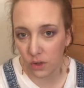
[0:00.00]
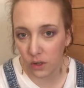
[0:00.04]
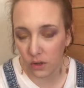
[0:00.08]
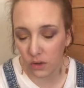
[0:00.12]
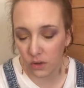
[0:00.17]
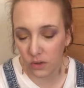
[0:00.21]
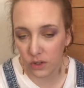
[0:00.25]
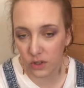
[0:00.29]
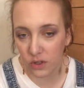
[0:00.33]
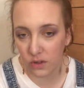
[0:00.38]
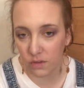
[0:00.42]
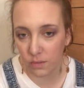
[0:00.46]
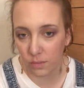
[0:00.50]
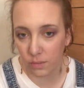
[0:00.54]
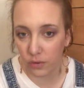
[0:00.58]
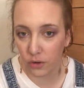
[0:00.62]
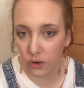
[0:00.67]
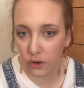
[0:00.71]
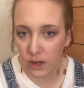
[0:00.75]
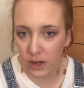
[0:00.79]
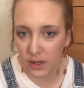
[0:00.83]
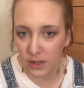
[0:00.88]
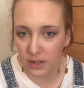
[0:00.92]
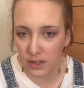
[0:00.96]
lots of
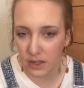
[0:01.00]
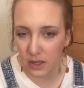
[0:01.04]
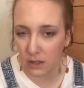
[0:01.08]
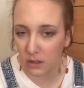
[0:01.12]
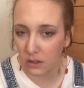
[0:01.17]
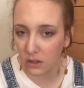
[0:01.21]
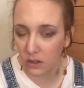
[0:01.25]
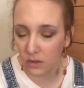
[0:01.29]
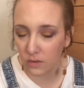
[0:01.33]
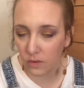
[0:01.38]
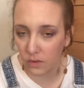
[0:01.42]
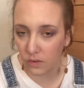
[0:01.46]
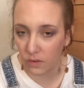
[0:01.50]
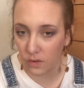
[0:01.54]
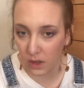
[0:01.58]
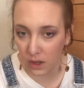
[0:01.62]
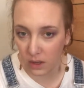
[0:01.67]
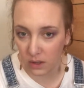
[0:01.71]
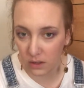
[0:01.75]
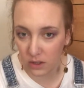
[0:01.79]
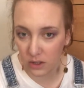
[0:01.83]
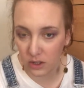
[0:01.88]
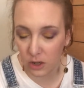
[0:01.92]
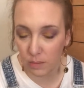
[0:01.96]
pricings for things.